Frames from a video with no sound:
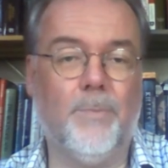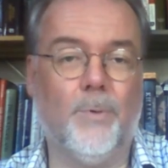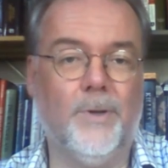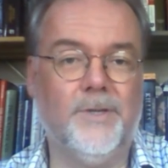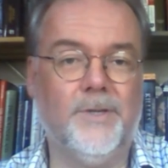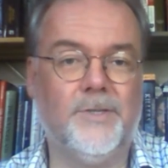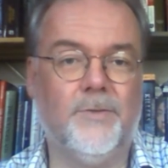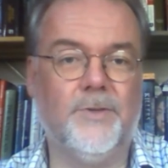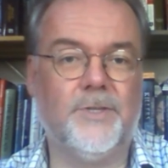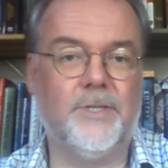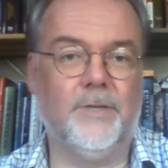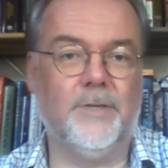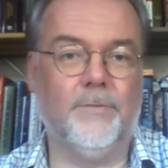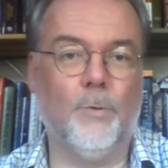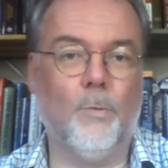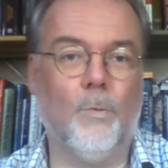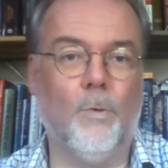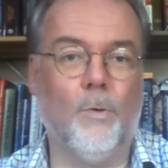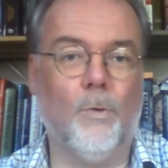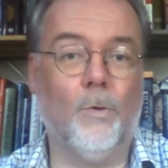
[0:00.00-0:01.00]
point in the
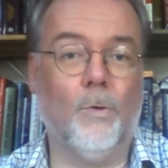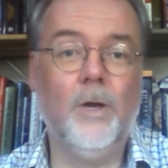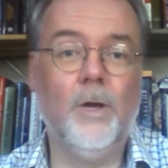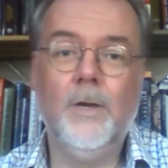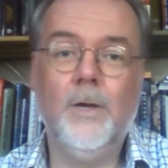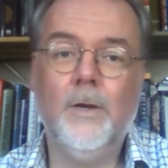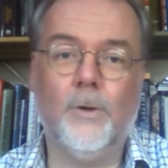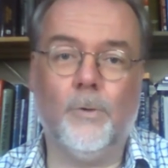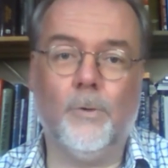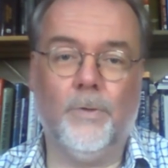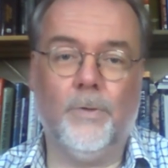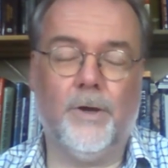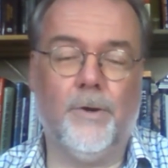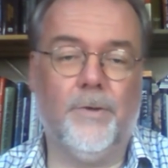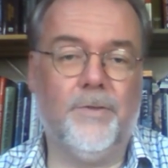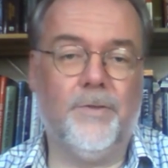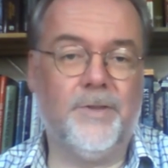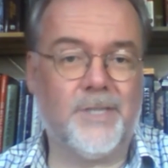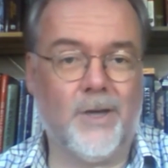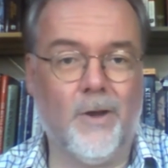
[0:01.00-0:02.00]
civil war,
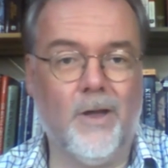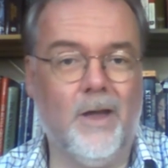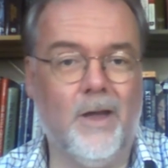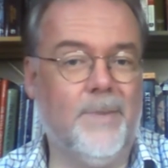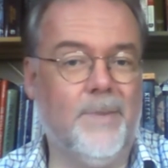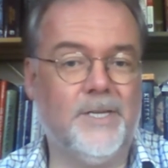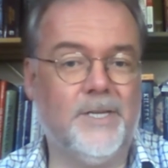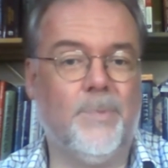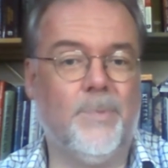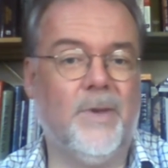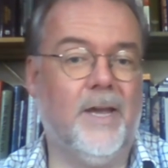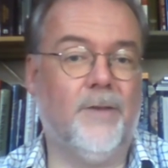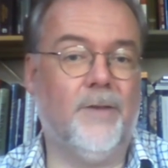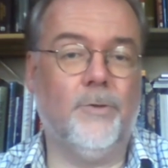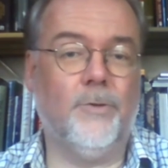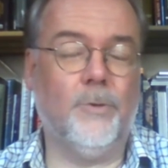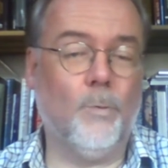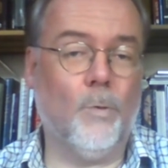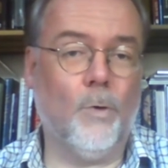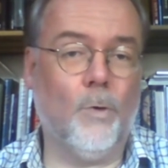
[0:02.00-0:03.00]
although at the time it appeared
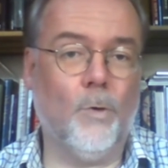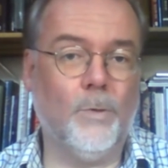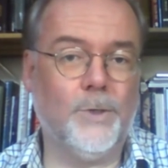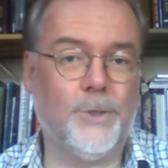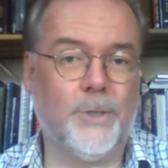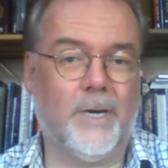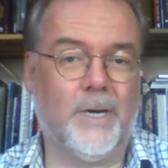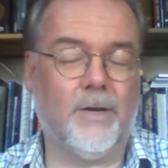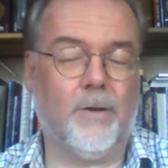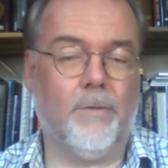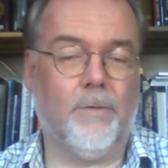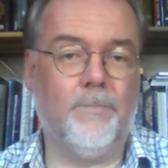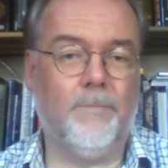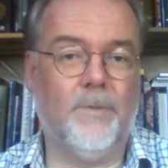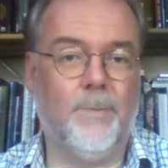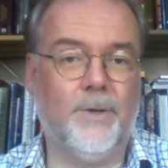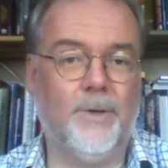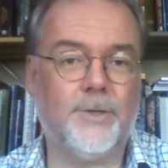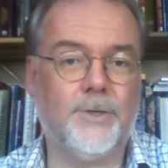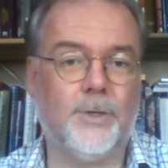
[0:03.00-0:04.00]
that the war would drag on
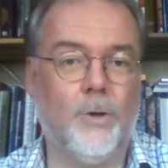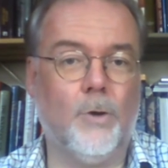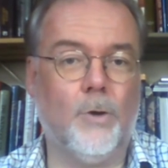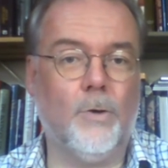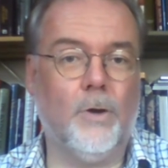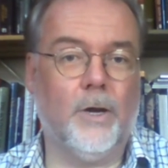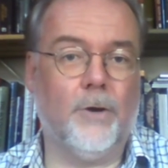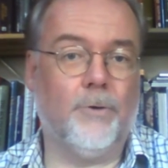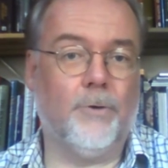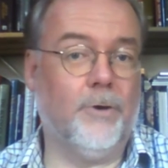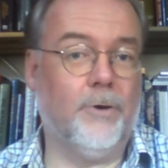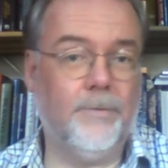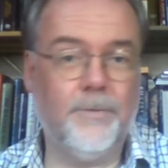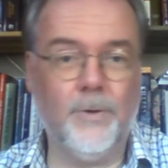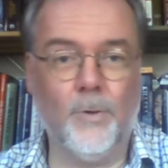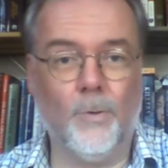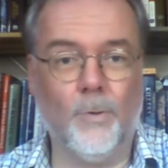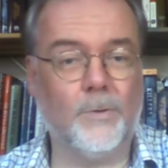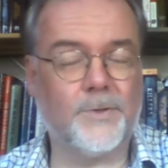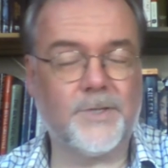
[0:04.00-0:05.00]
for much longer, and of
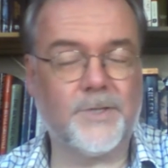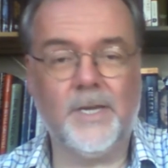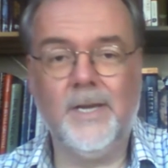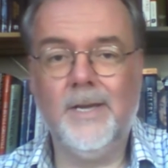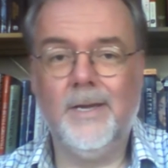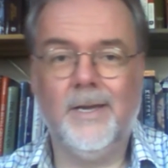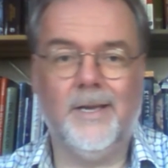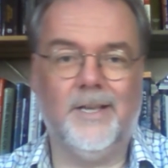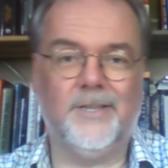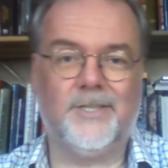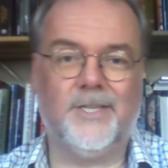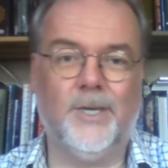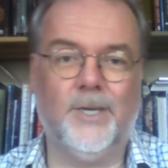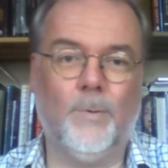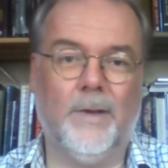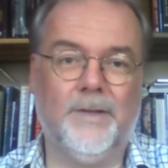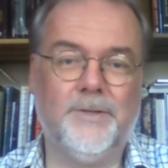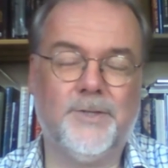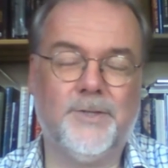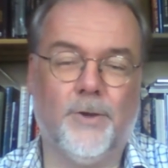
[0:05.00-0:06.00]
course it
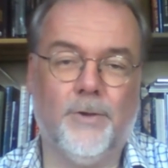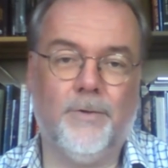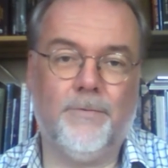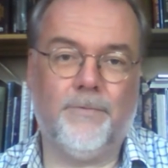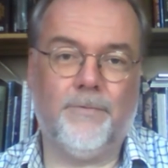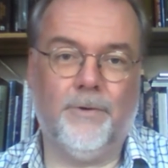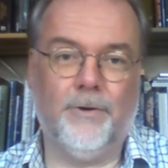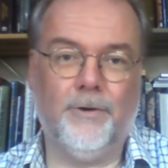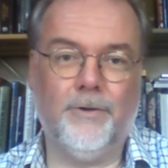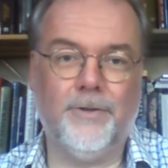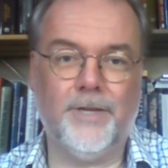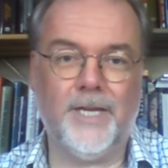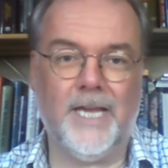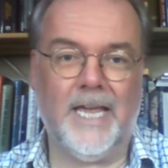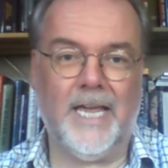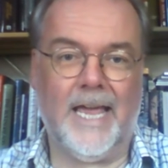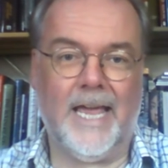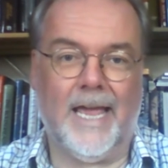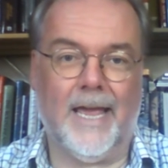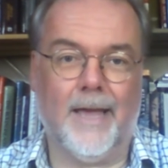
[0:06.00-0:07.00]
still went on for another
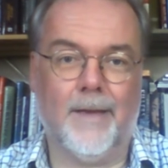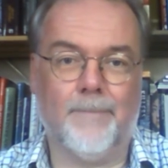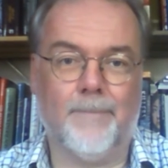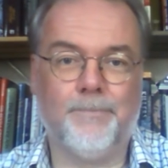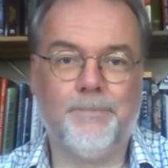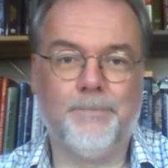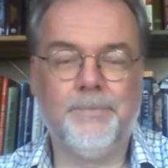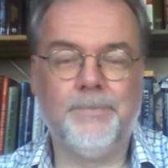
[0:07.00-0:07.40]
year.